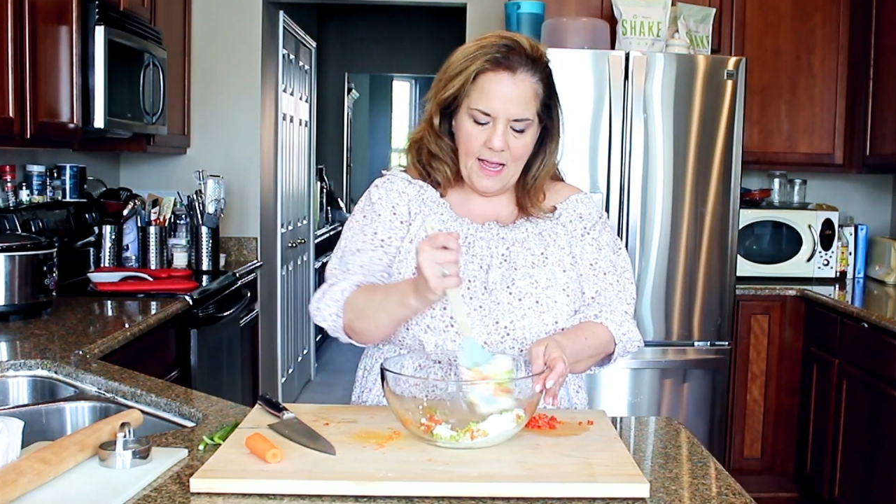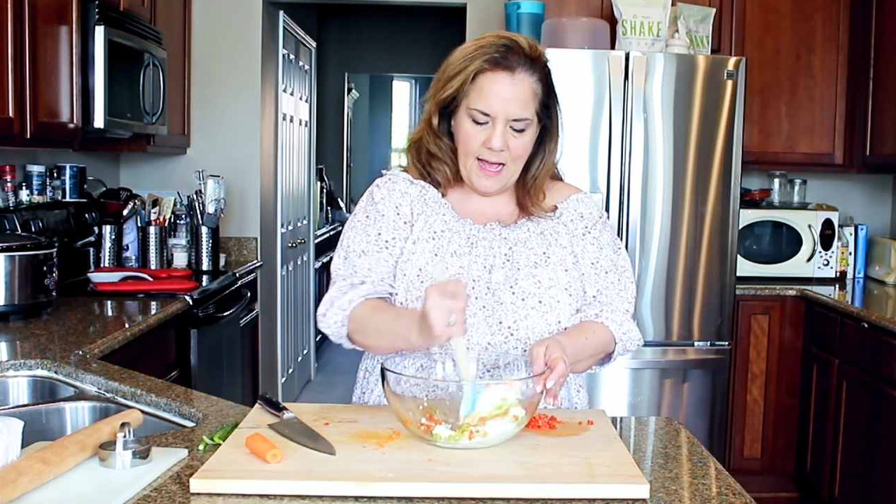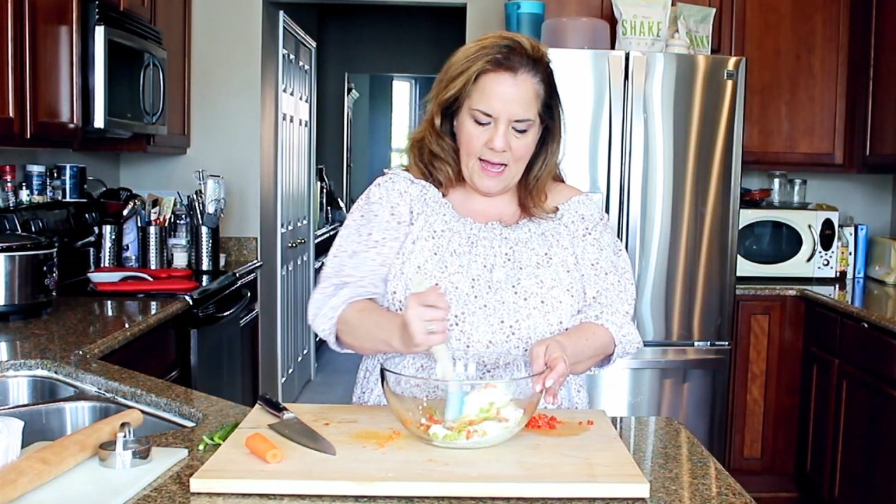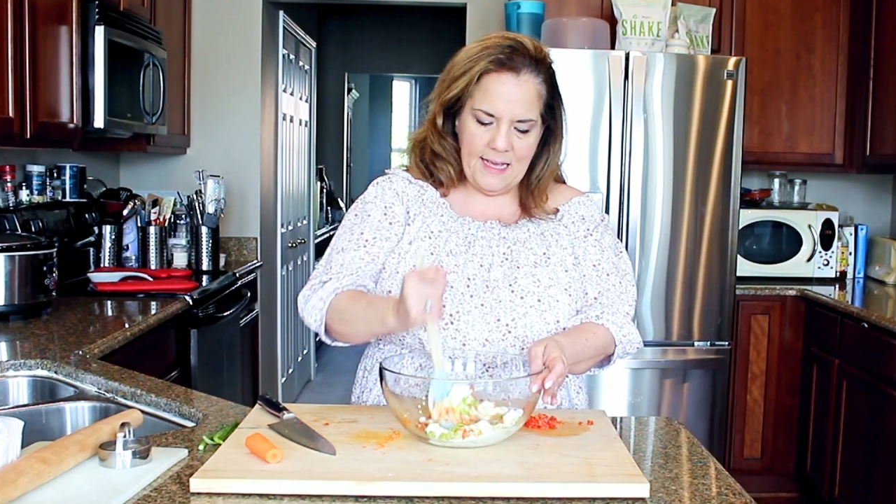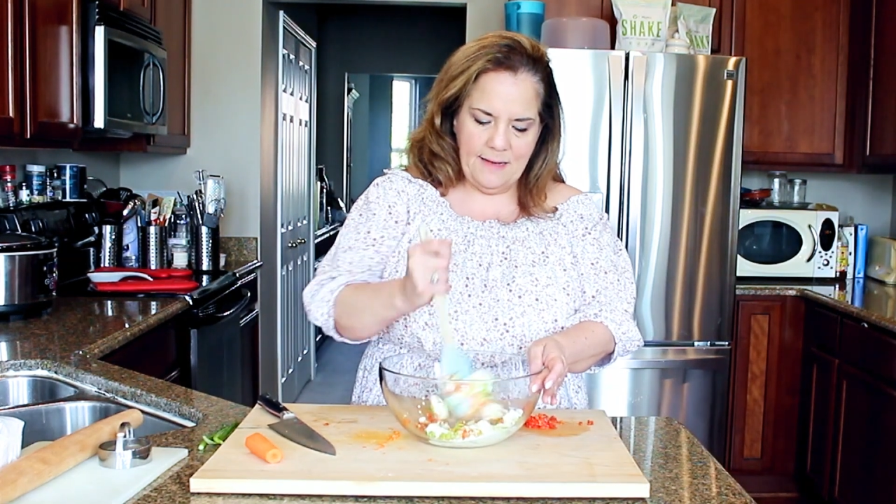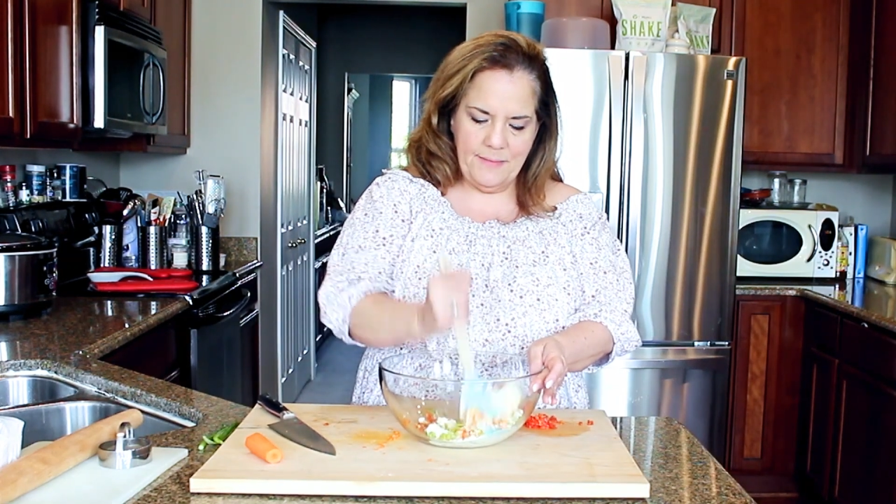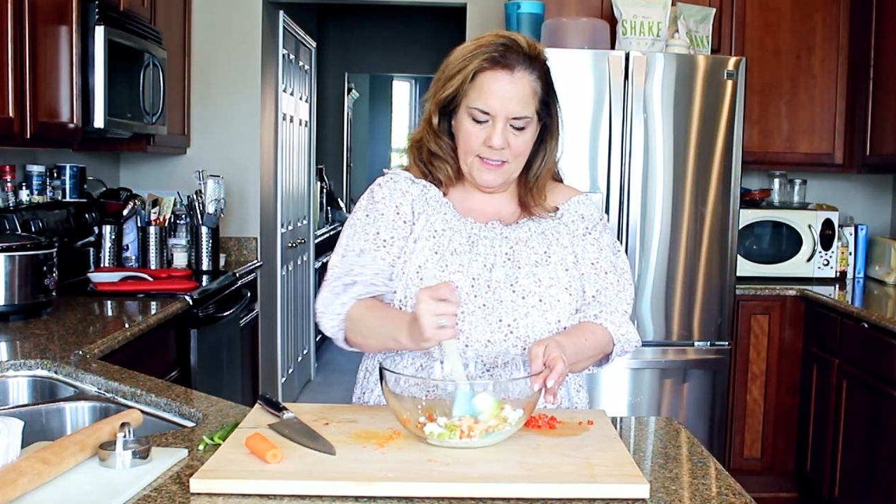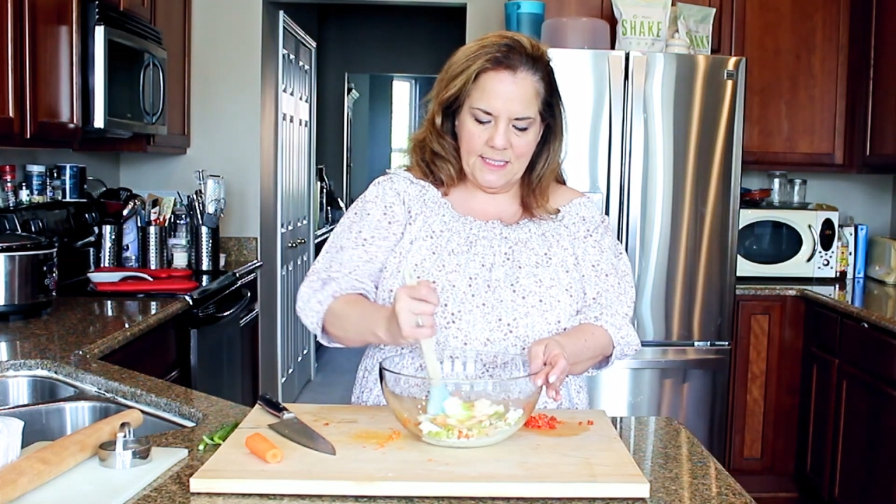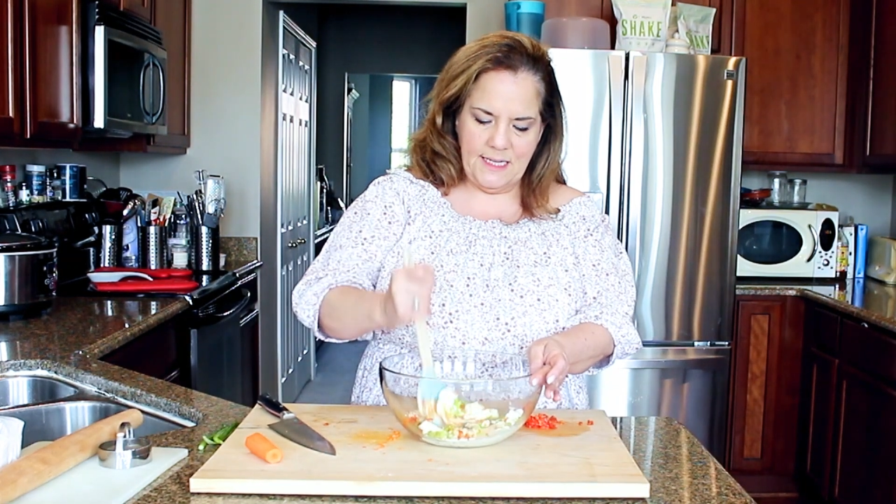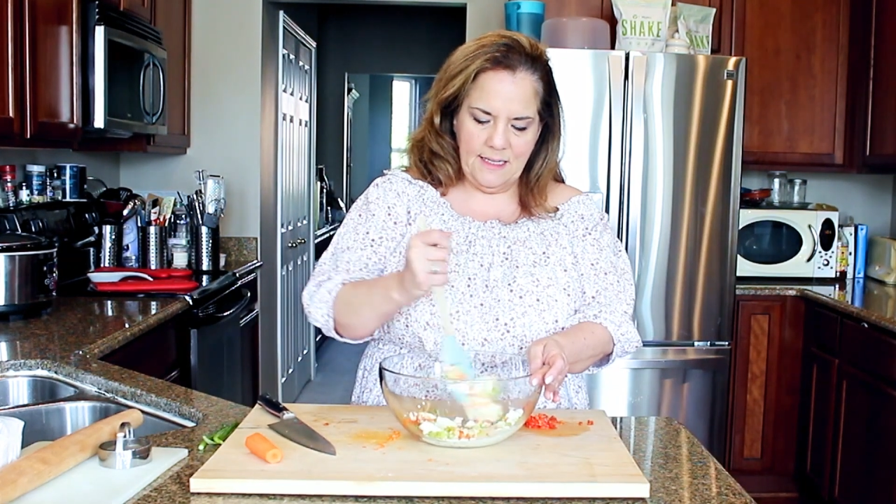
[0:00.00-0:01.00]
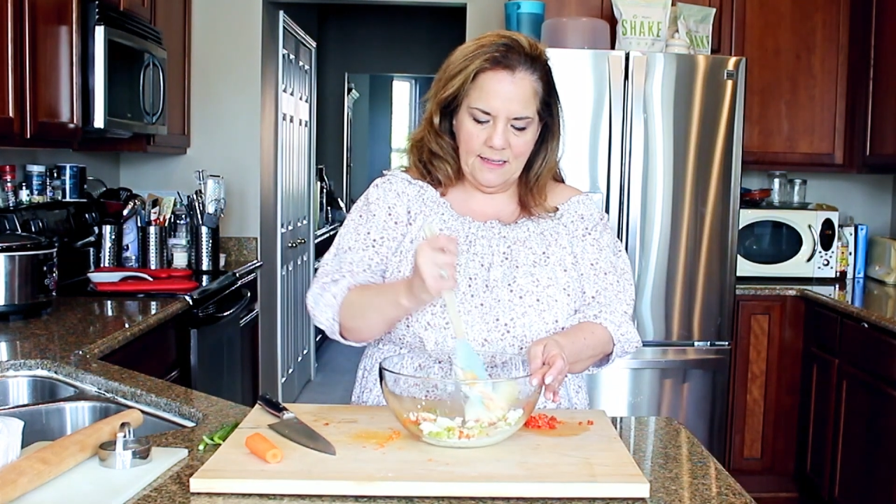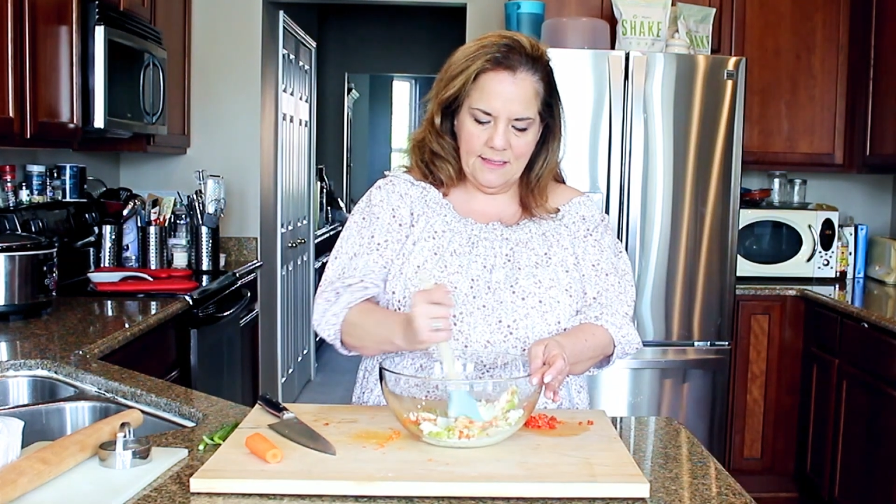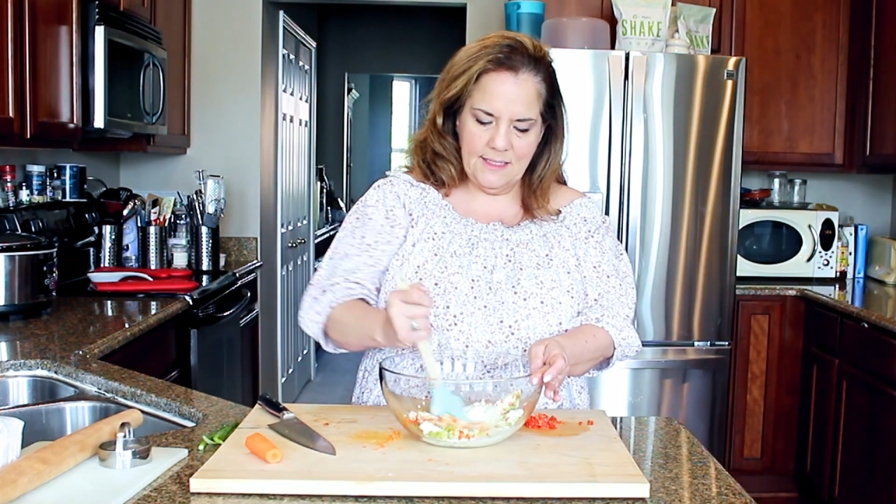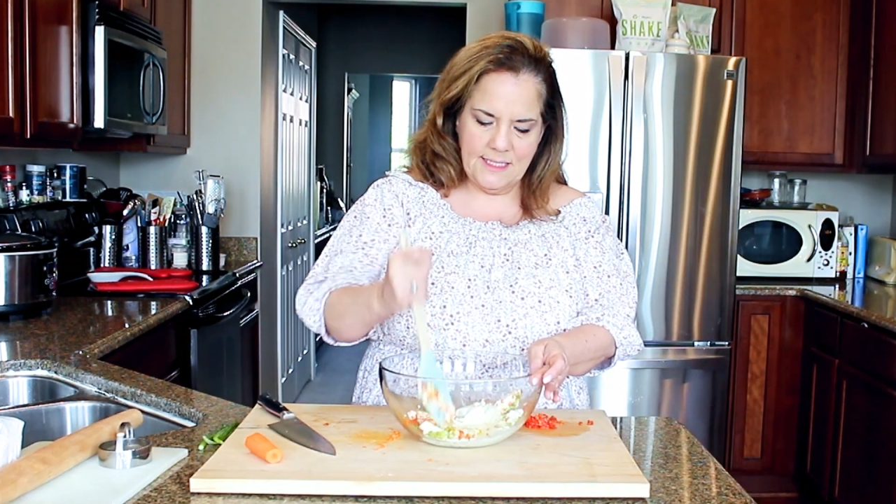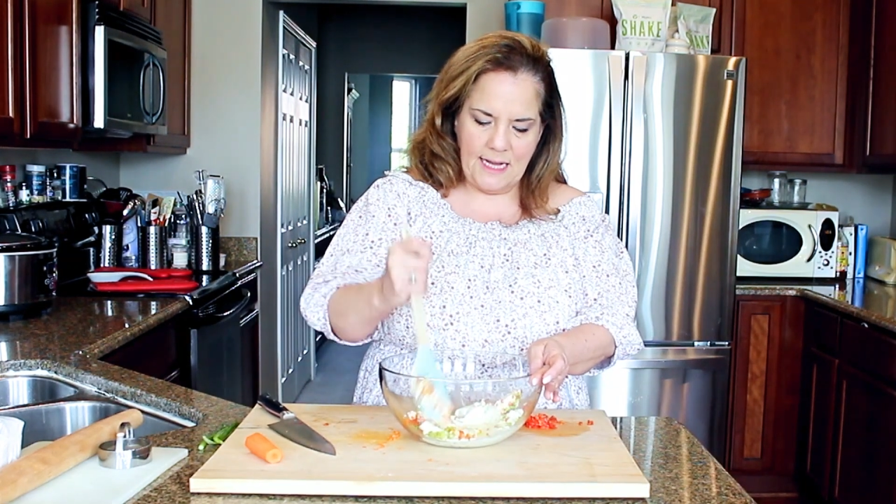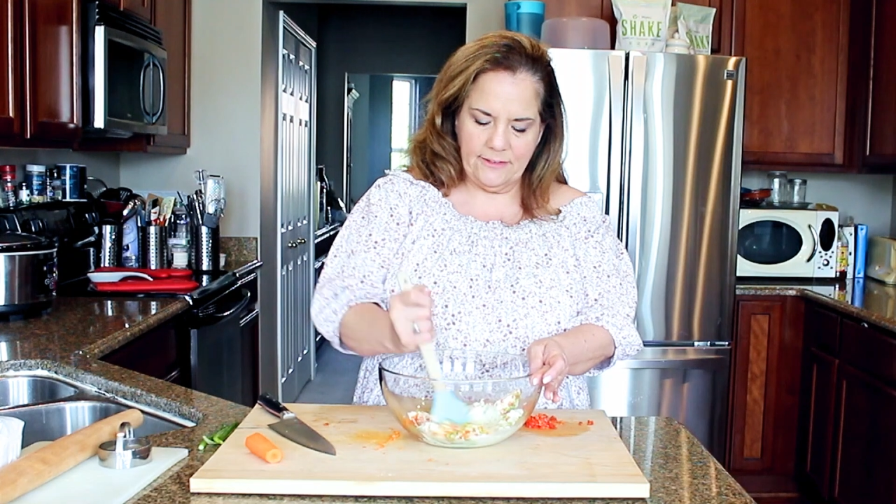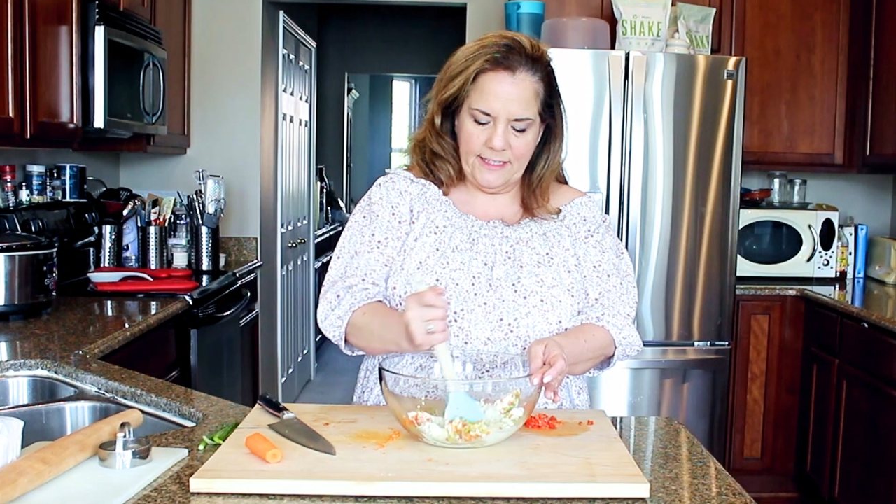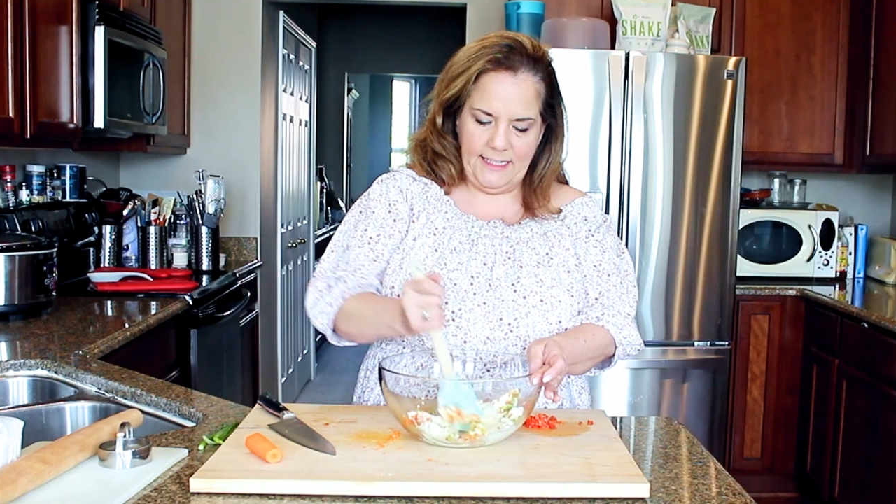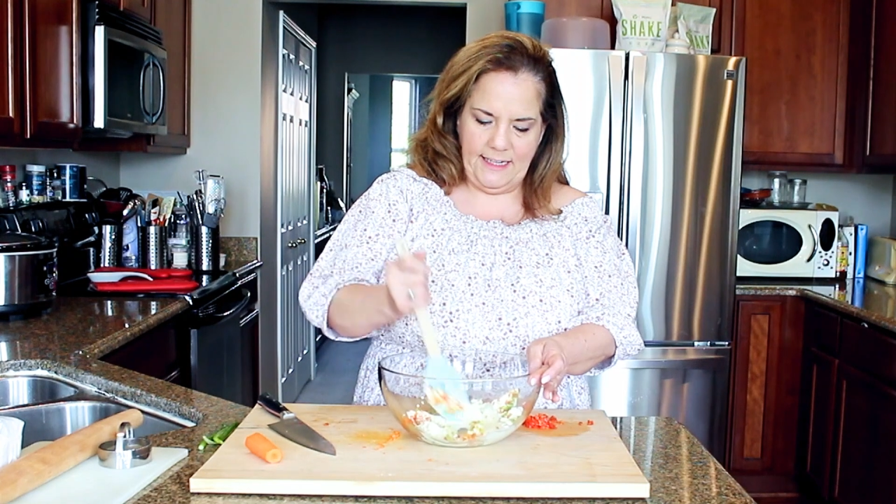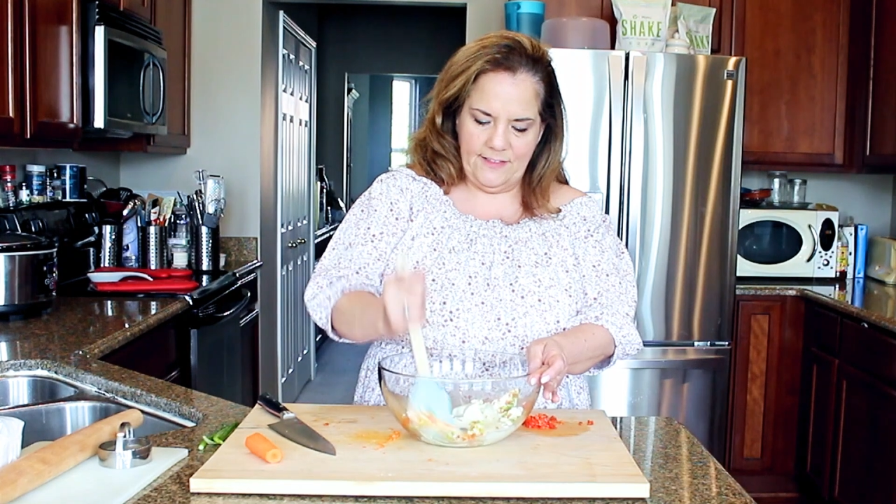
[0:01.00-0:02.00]
I am mixing celery
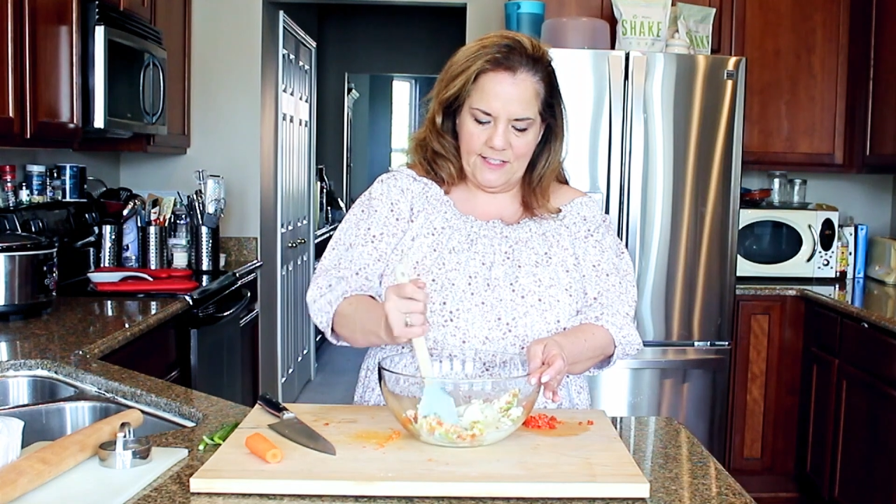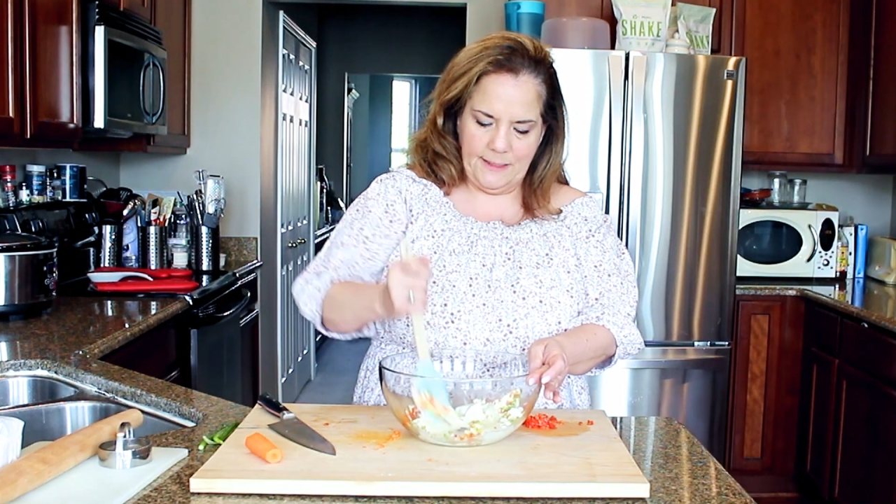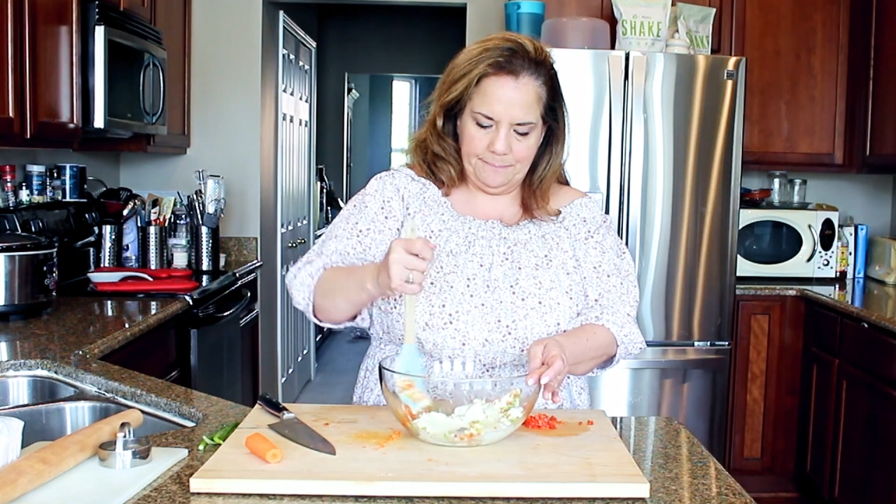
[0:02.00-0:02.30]
leaves.